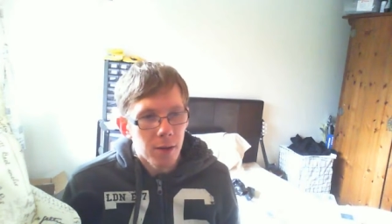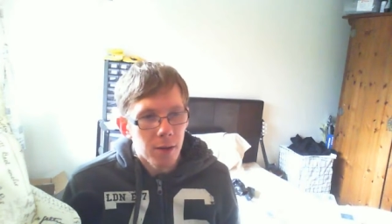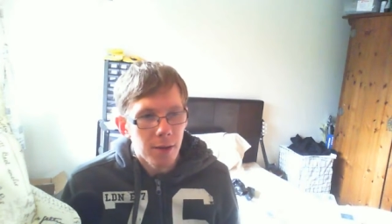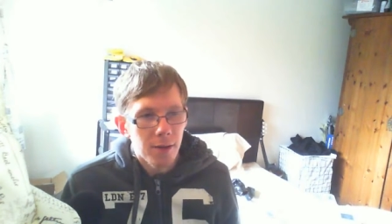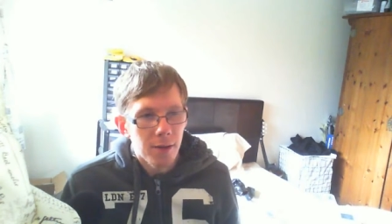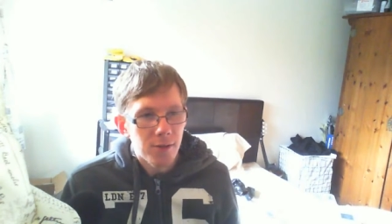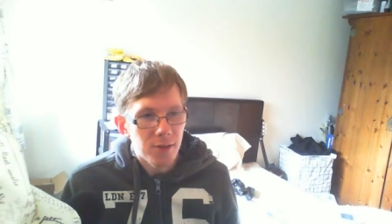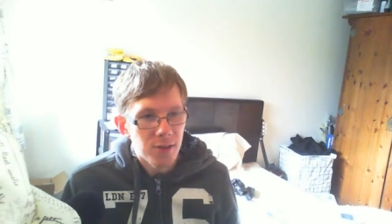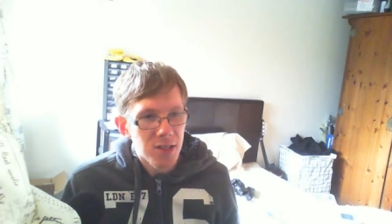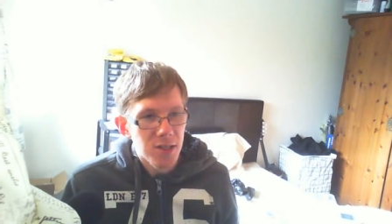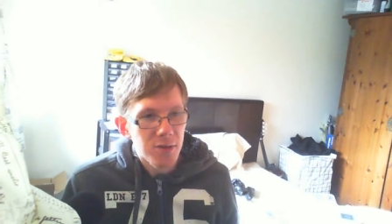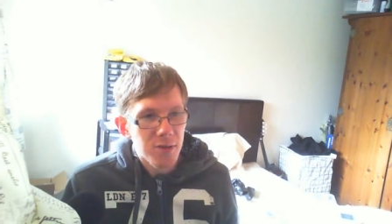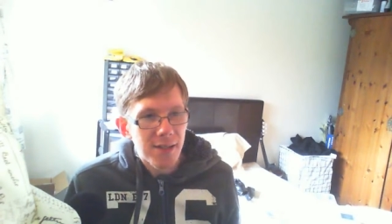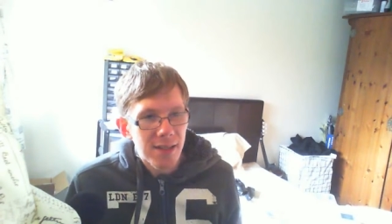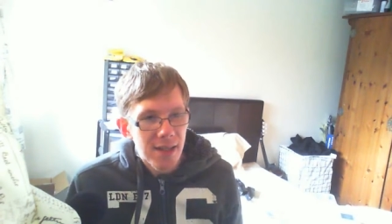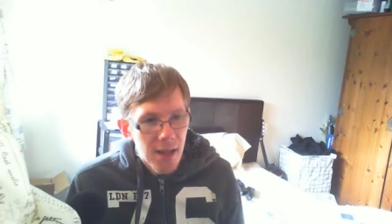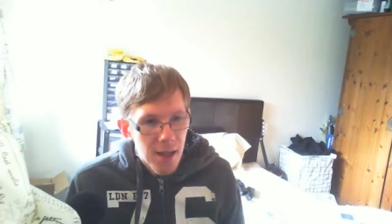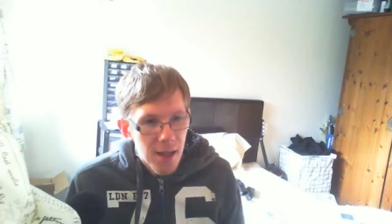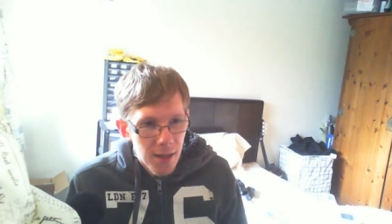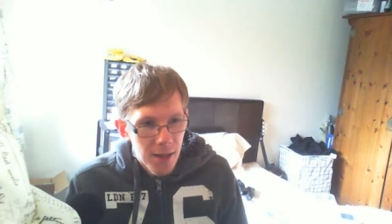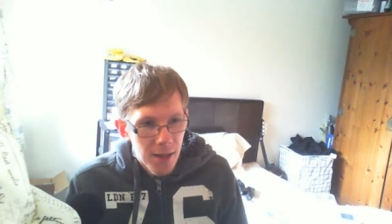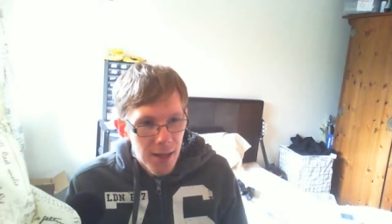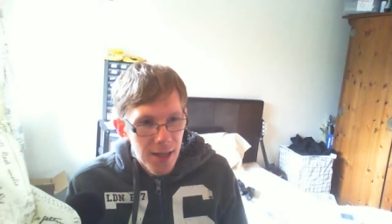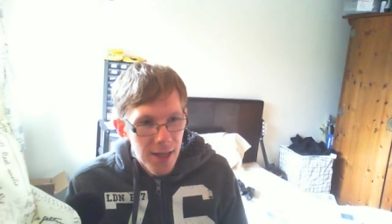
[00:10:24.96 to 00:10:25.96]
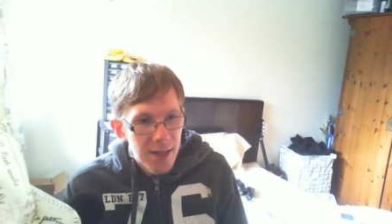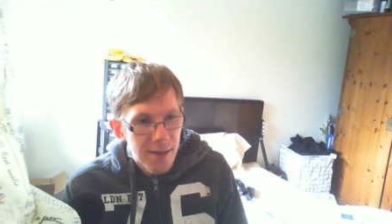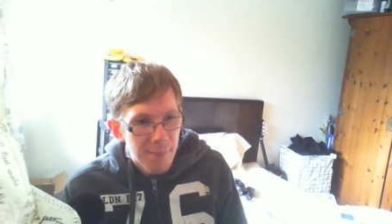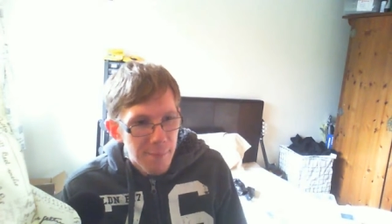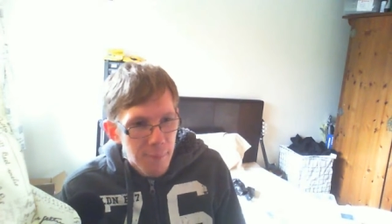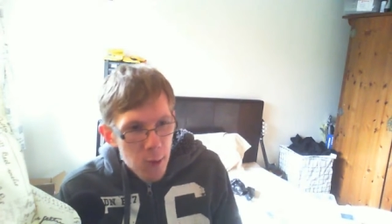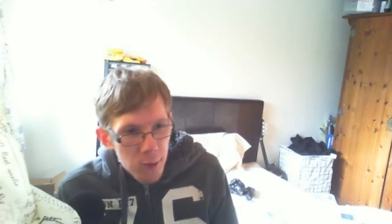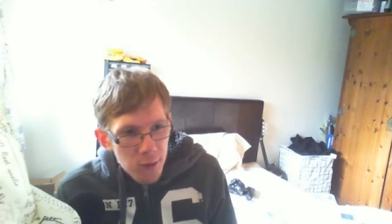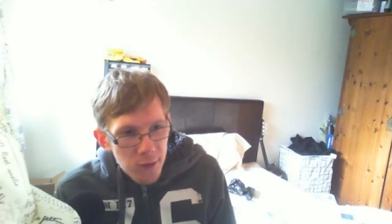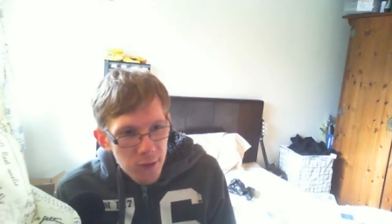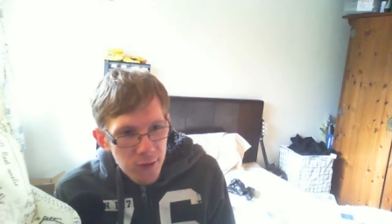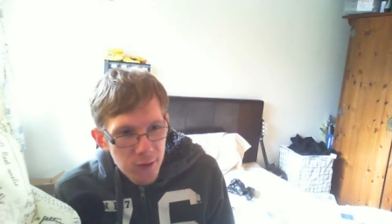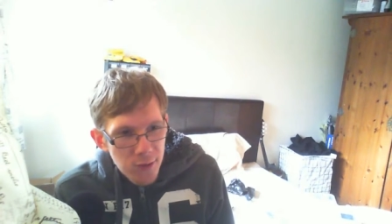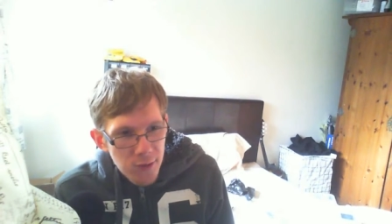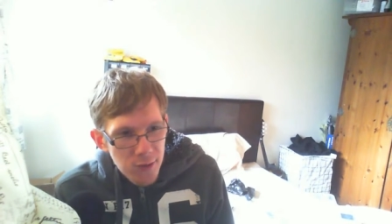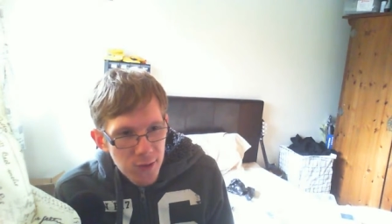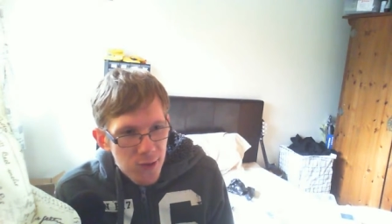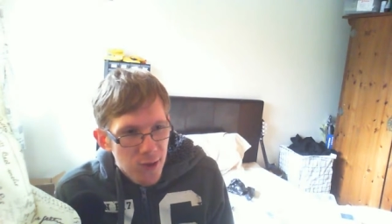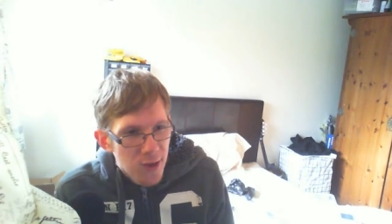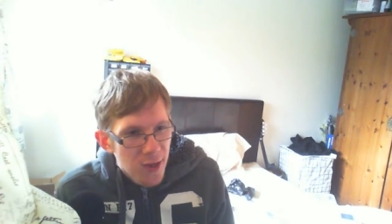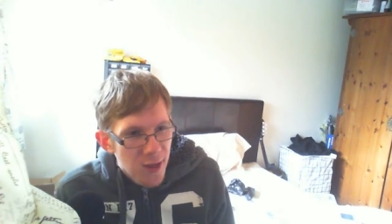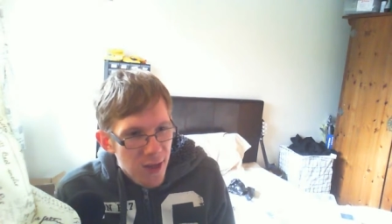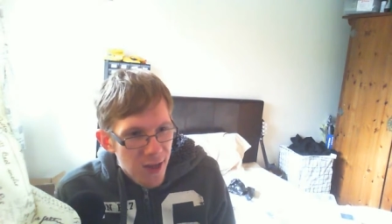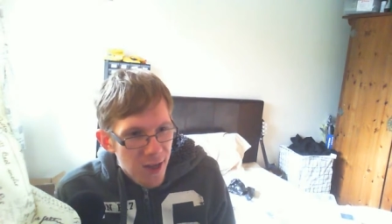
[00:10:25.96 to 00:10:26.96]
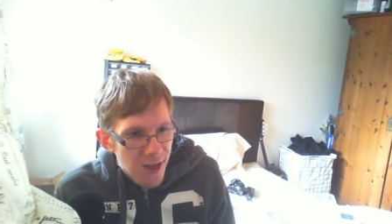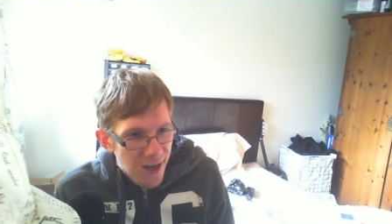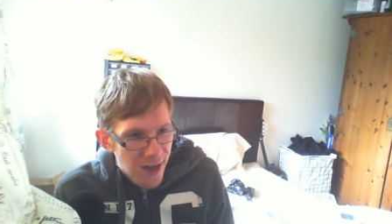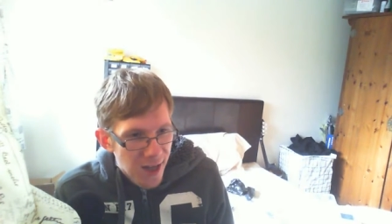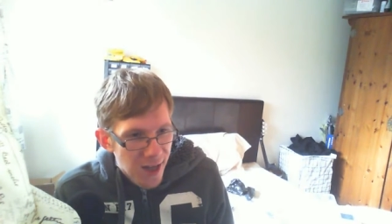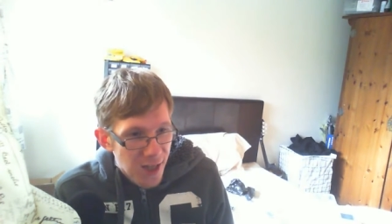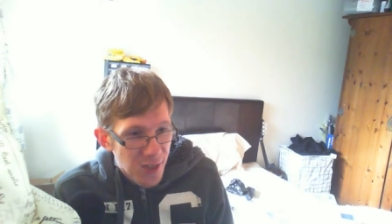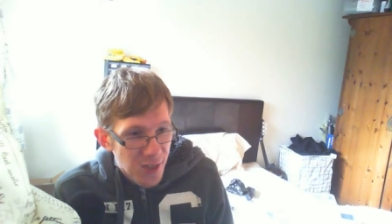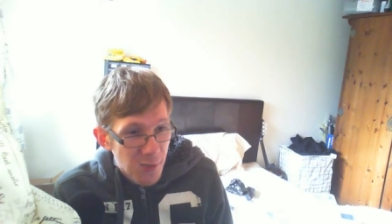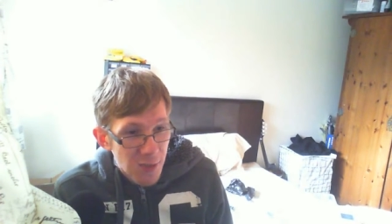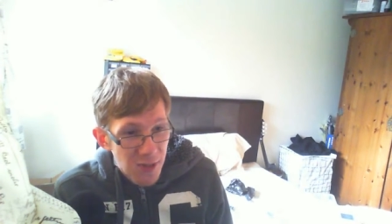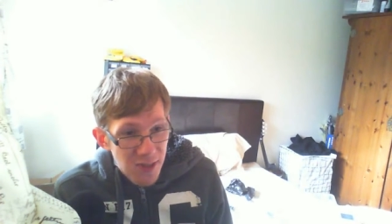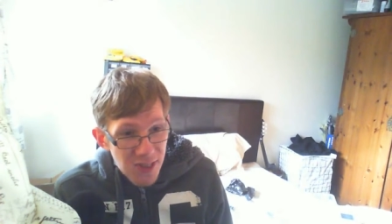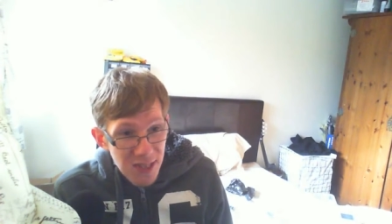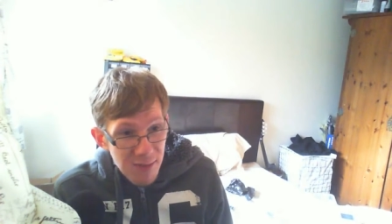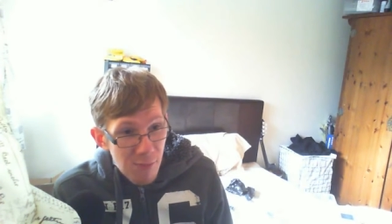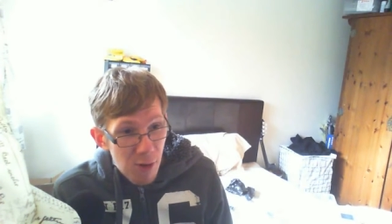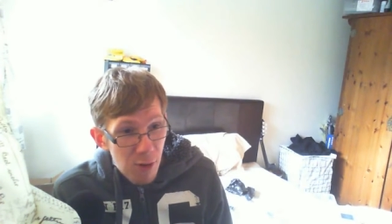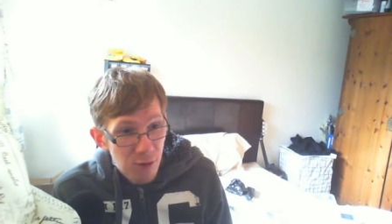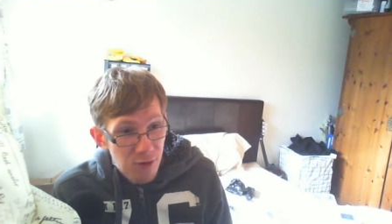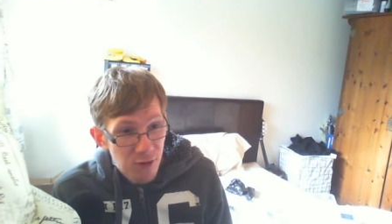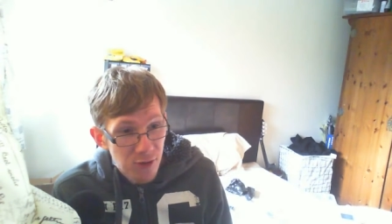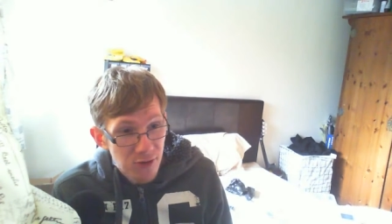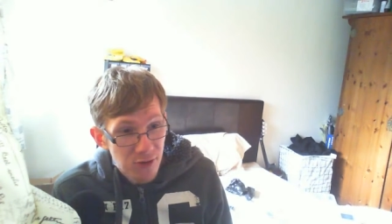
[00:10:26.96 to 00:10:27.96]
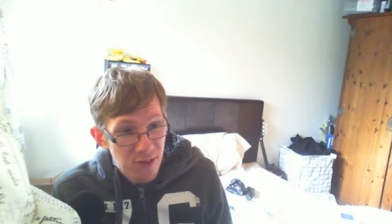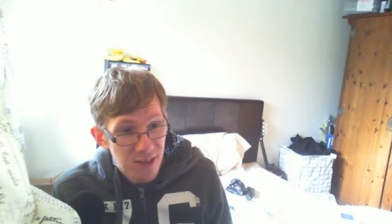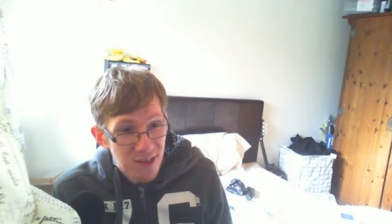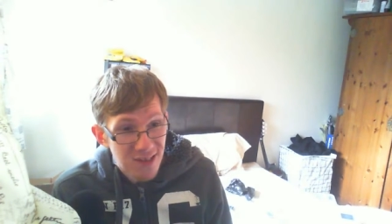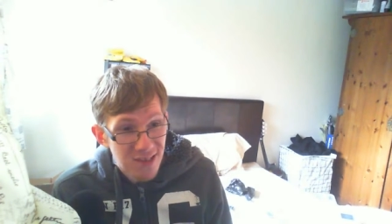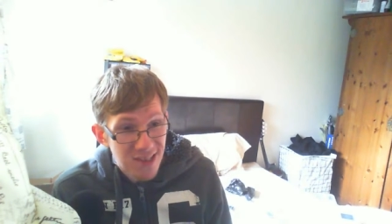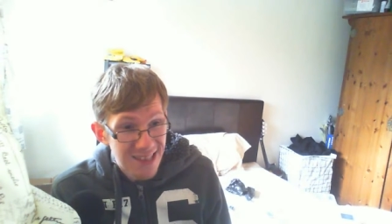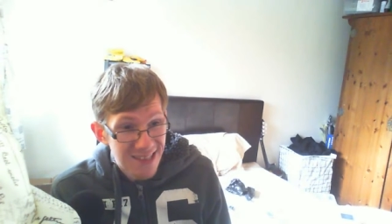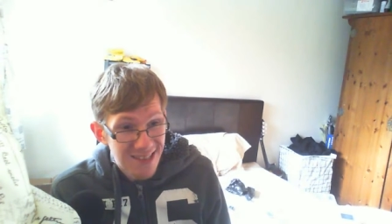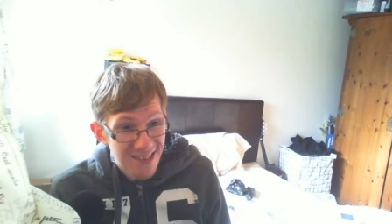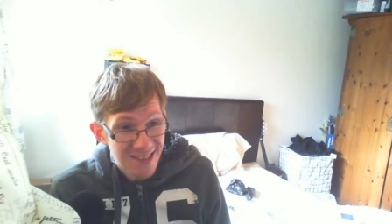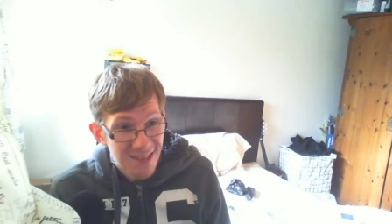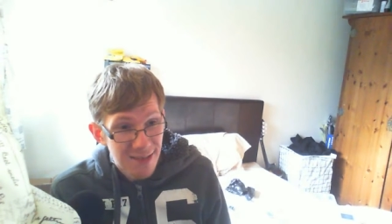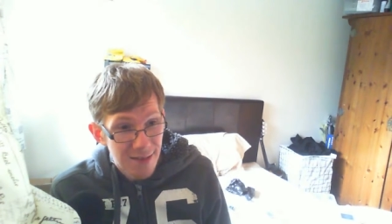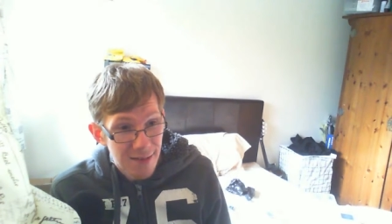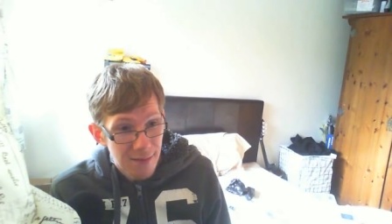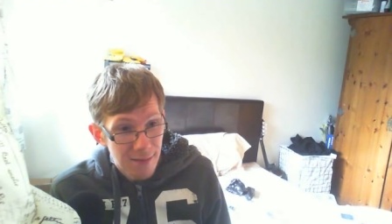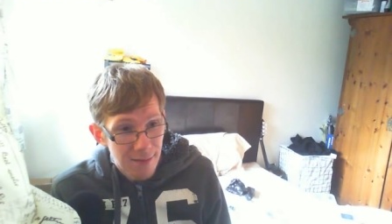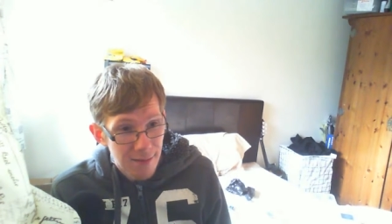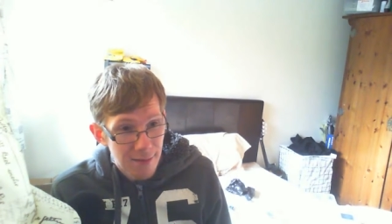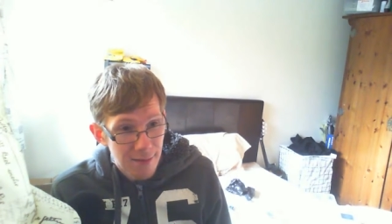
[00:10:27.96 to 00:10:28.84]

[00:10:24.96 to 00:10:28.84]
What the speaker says: Considering Link monsters and XYZ monsters exist,